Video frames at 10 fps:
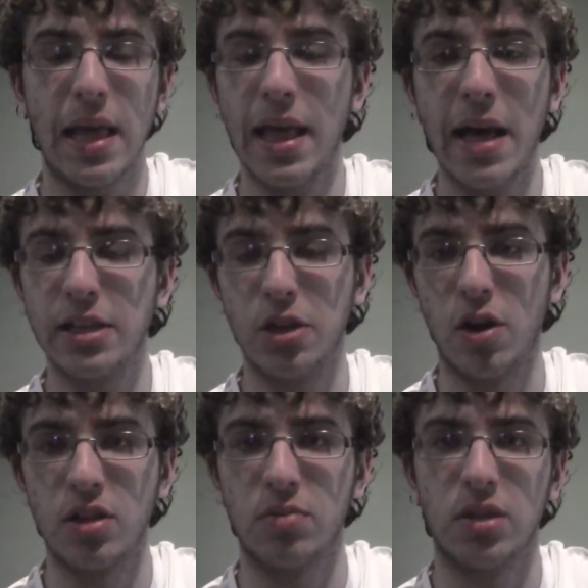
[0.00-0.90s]
that's an
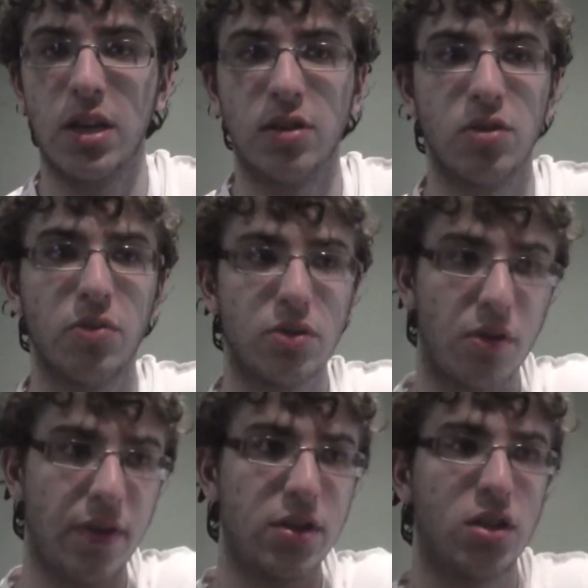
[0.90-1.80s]
awesome scene. So so
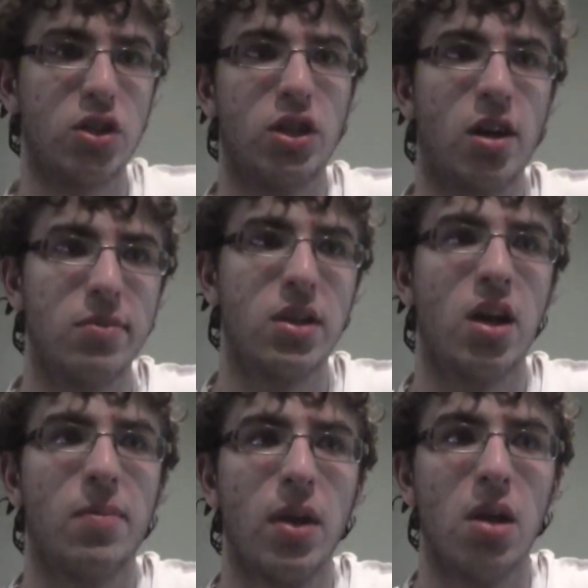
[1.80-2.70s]
eventually she comes
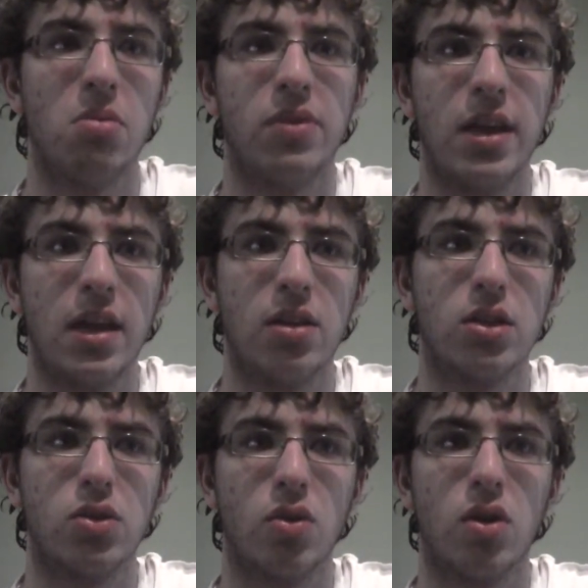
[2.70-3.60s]
up with the
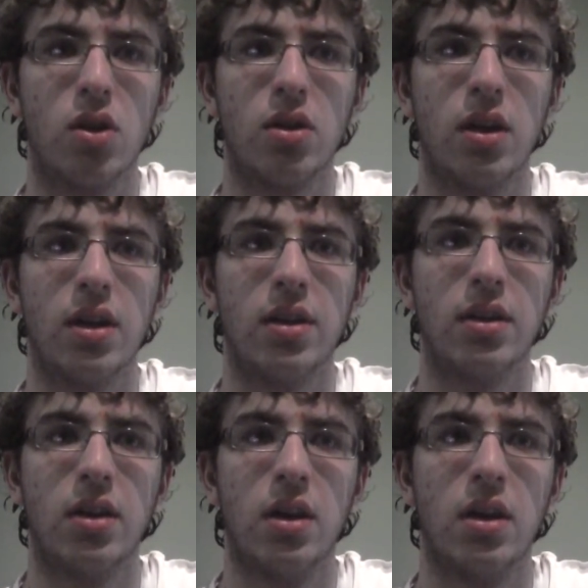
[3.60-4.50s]
Ankylozord,
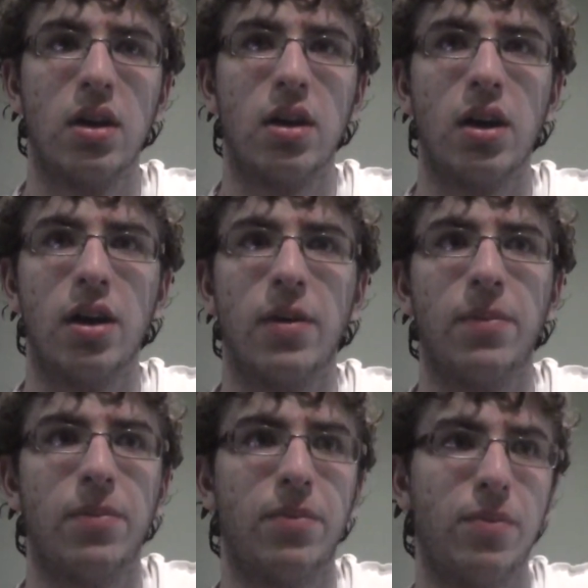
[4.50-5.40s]
and
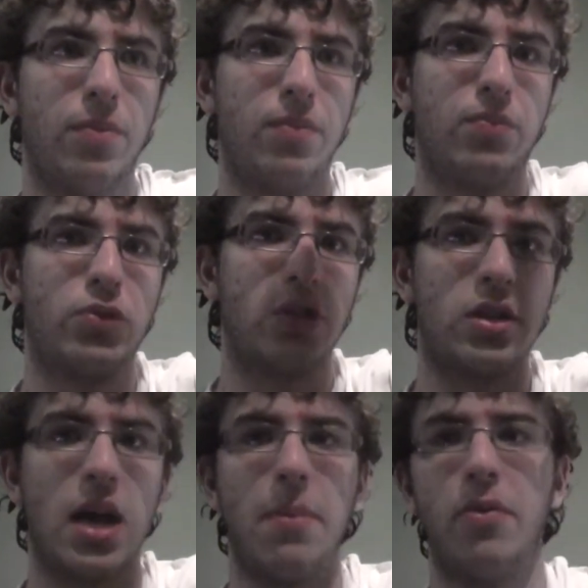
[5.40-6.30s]
um, she's
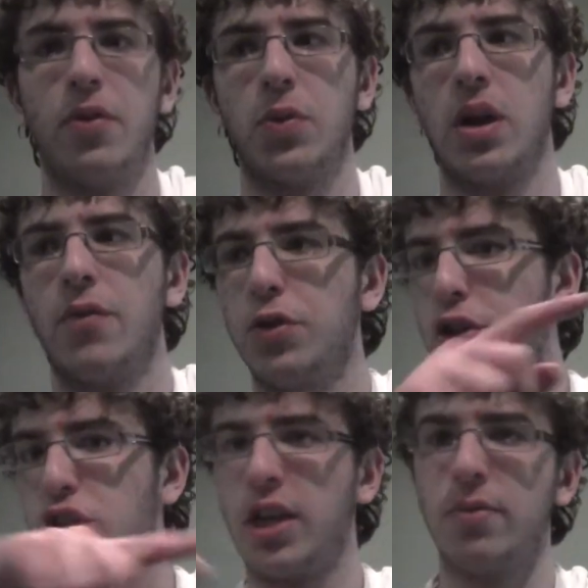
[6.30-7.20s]
on top of it or whatever, and
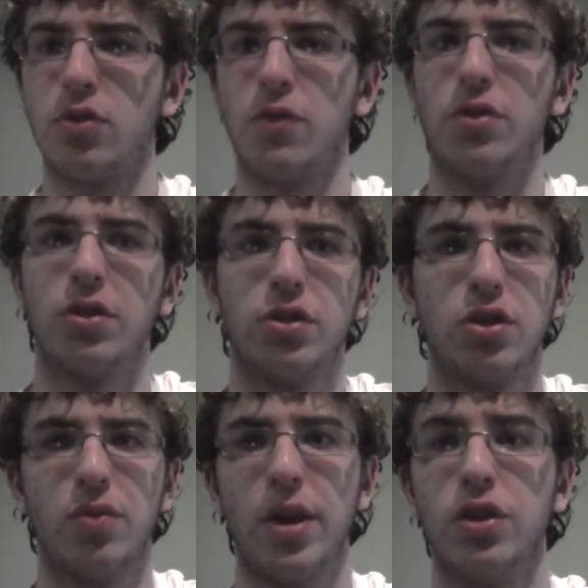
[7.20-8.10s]
then she comes over to
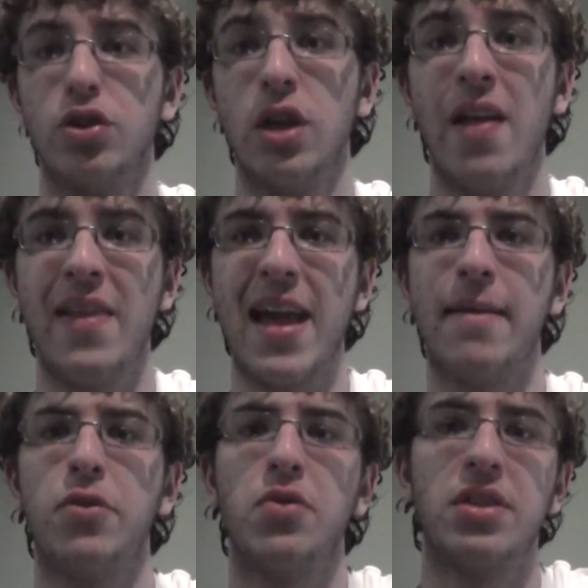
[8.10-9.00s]
the Rangers. They end
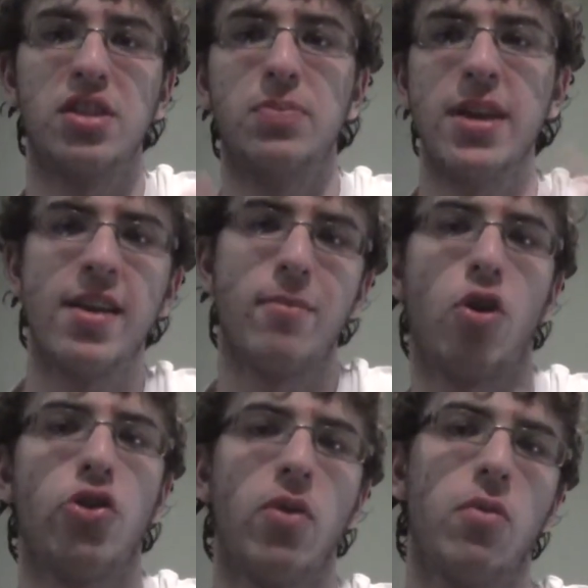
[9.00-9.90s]
up doing the speaking
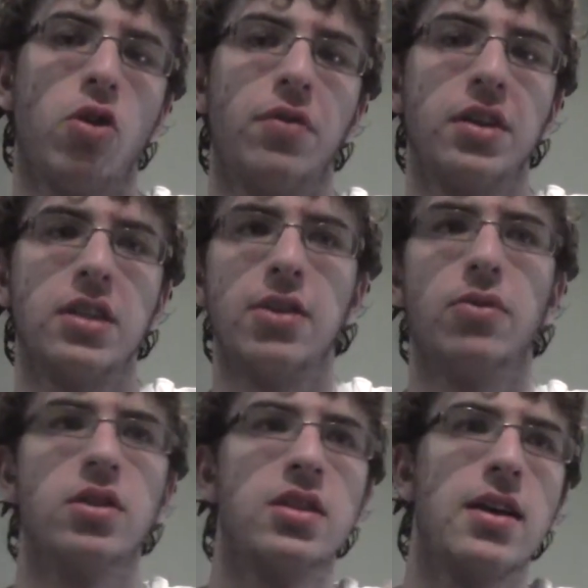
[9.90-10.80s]
part of their morphing
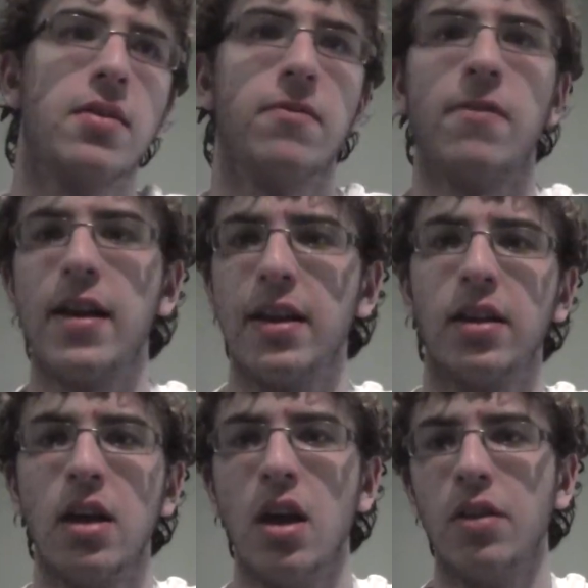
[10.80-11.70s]
sequence. They end up
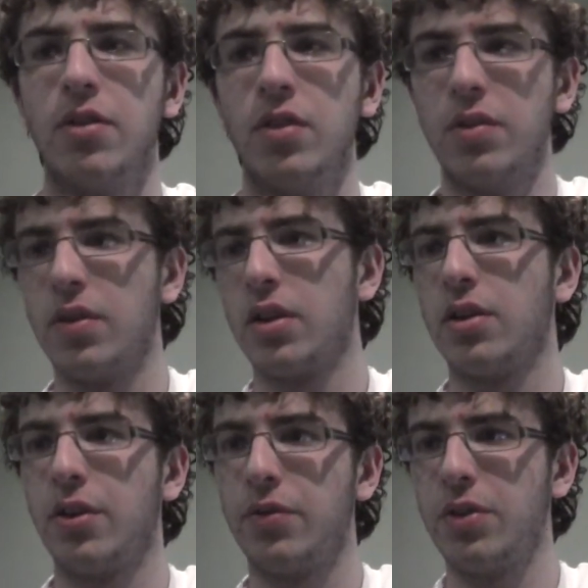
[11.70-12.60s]
fighting the Viv
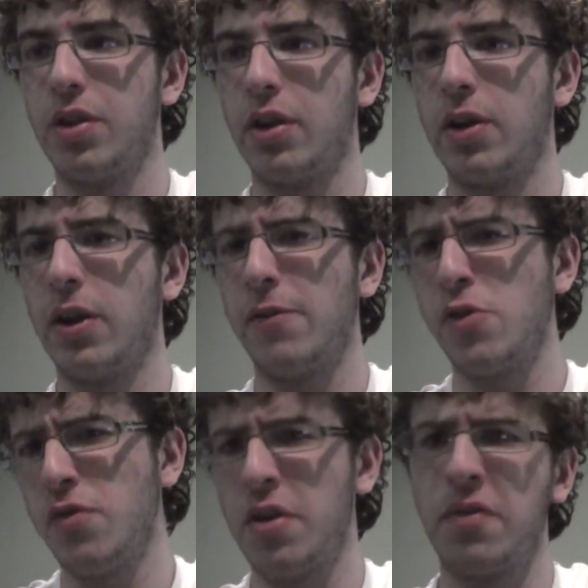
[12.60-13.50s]
uh, v uh, a
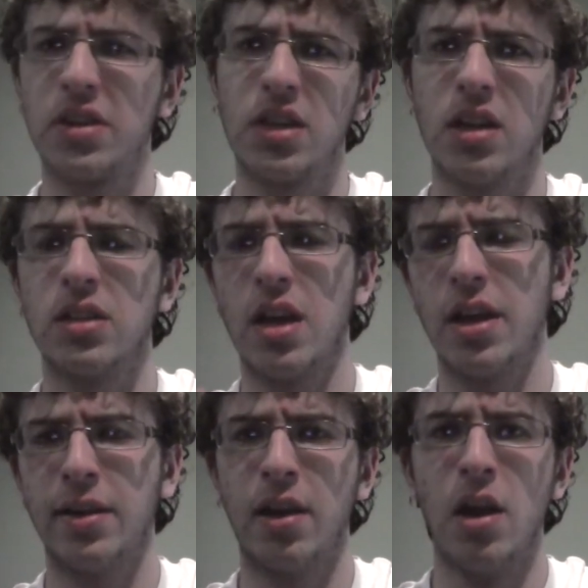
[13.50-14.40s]
few Vivixes,
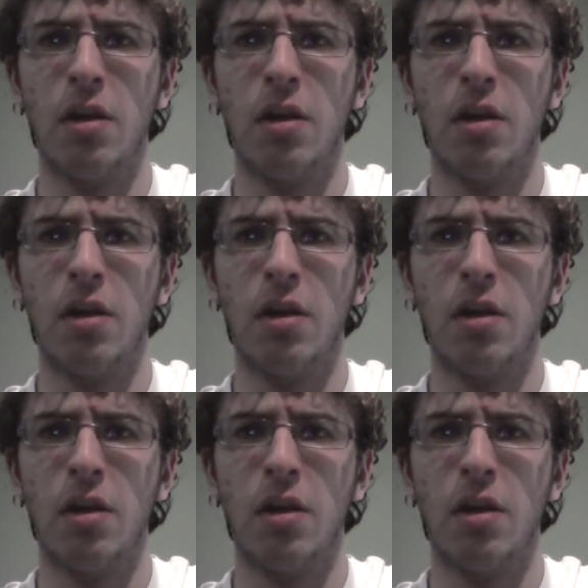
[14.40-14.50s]
and